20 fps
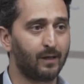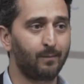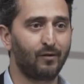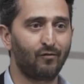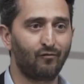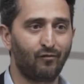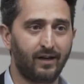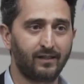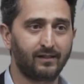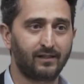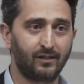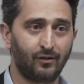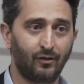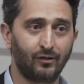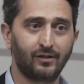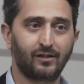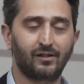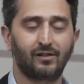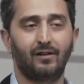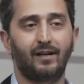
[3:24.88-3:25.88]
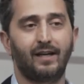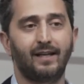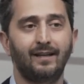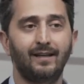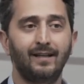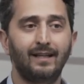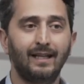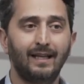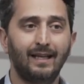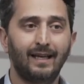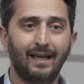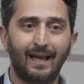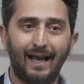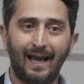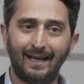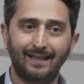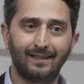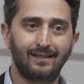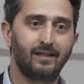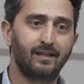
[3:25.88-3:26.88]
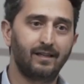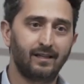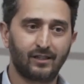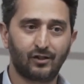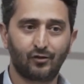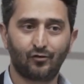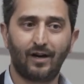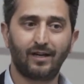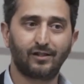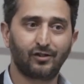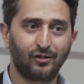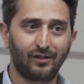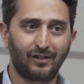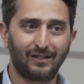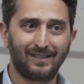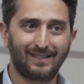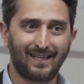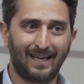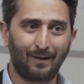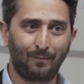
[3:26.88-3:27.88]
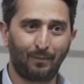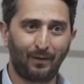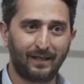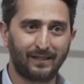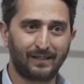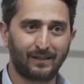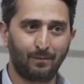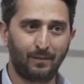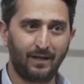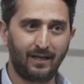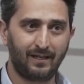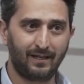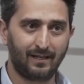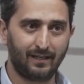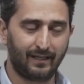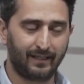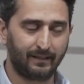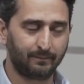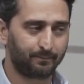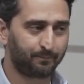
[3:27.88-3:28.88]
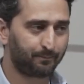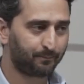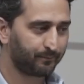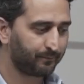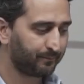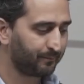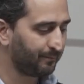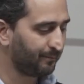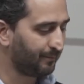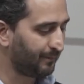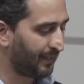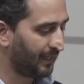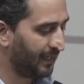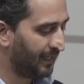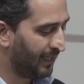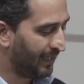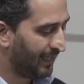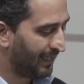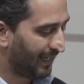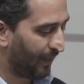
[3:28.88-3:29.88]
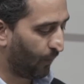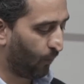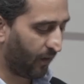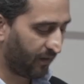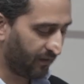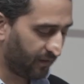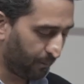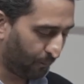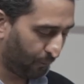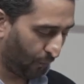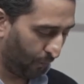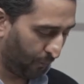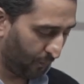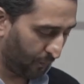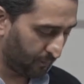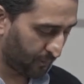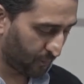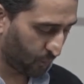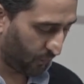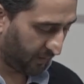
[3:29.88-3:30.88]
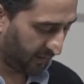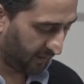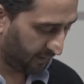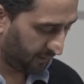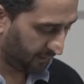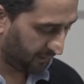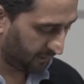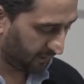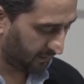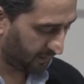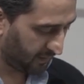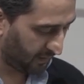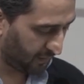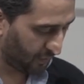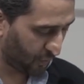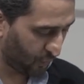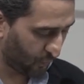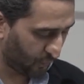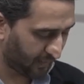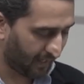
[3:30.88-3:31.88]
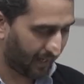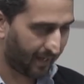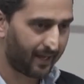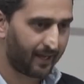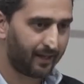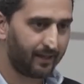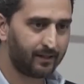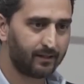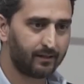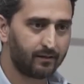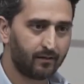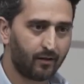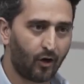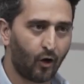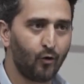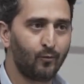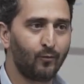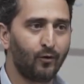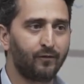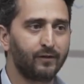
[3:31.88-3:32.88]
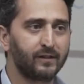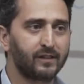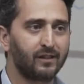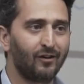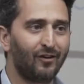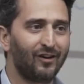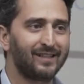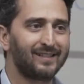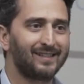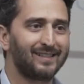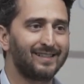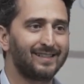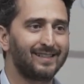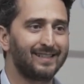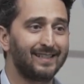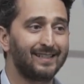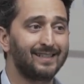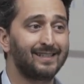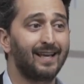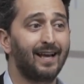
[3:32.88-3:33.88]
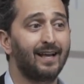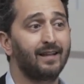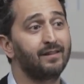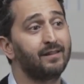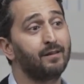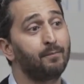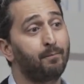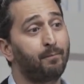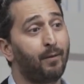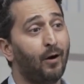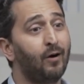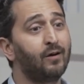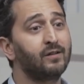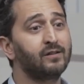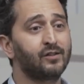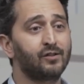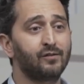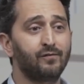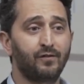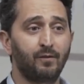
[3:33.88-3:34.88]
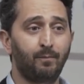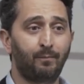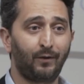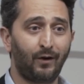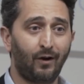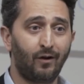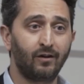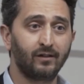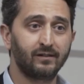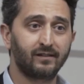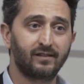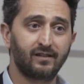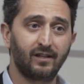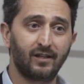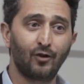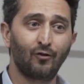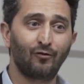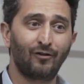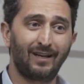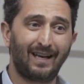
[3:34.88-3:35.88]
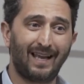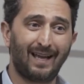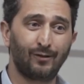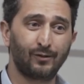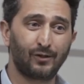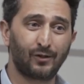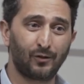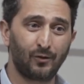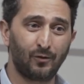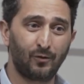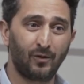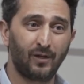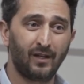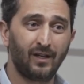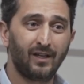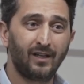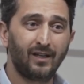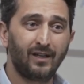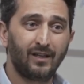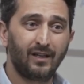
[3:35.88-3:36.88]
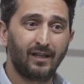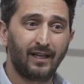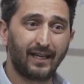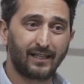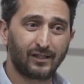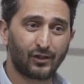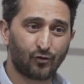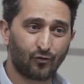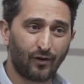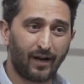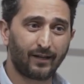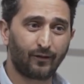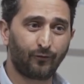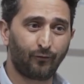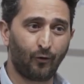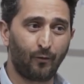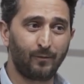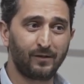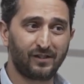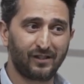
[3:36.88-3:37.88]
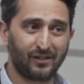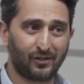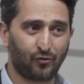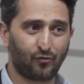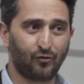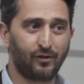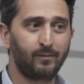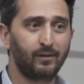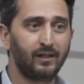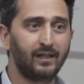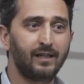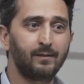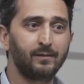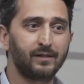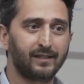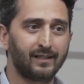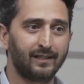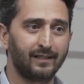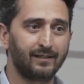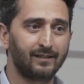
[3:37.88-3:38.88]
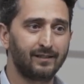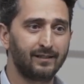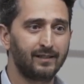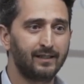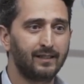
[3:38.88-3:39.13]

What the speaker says: can be retted on site, and the extraction can take place immediately. Now, one of the problems with the UK Home Office license is that the parts of the plant that you're allowed to extract from is extremely limited.